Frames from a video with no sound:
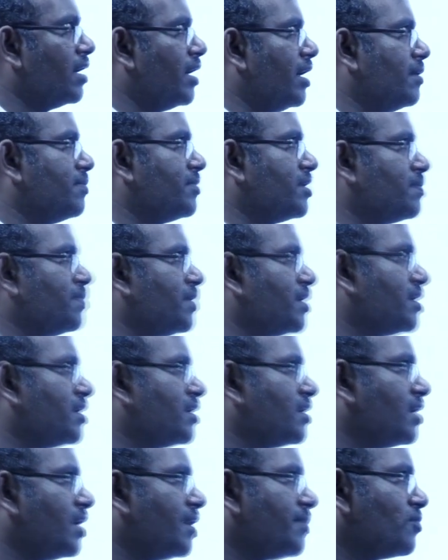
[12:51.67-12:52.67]
I am
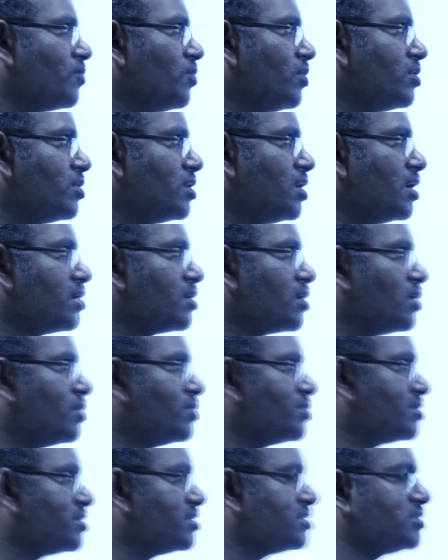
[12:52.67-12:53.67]
repeating, I am going to
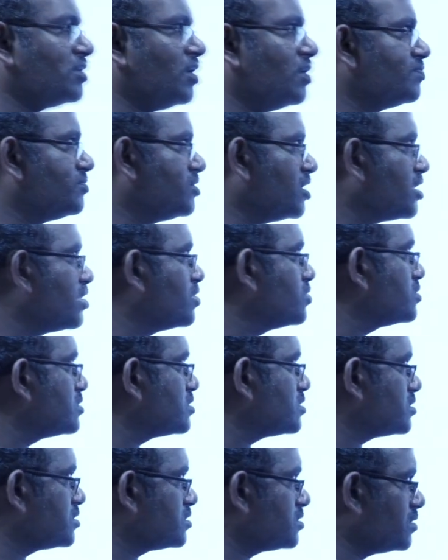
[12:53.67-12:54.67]
conclude these
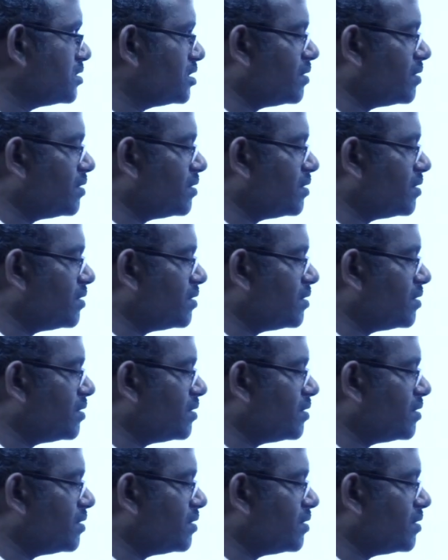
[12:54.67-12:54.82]
objectives.